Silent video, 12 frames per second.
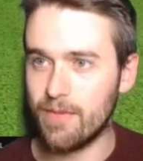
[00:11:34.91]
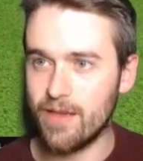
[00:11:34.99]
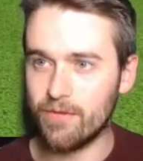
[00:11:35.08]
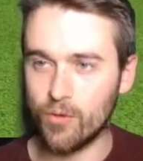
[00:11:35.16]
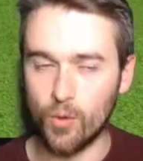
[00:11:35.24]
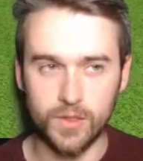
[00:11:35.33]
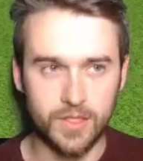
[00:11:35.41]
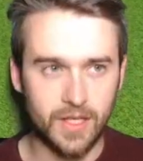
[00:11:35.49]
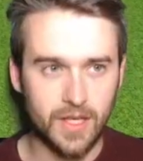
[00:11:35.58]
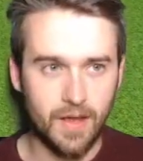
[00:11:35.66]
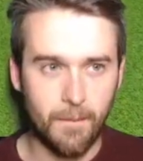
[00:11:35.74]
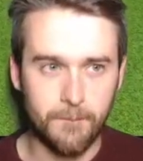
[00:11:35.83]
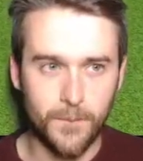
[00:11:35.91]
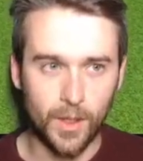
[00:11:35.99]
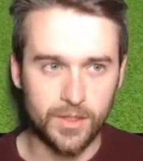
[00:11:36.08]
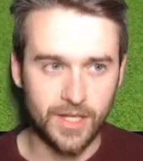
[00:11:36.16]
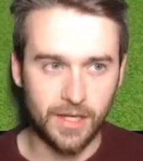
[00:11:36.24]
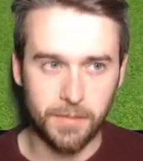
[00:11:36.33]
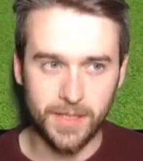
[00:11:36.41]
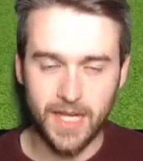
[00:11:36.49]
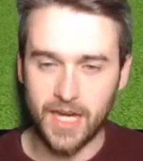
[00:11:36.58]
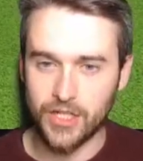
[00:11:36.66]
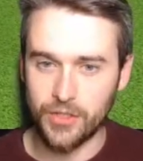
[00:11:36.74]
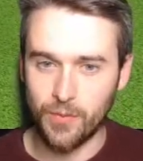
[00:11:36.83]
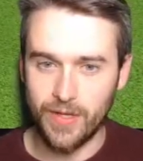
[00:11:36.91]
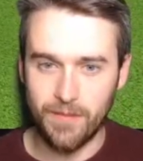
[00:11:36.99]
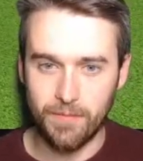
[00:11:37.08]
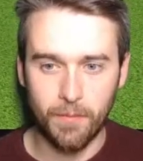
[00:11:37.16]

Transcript: They, of course, bossing possession. We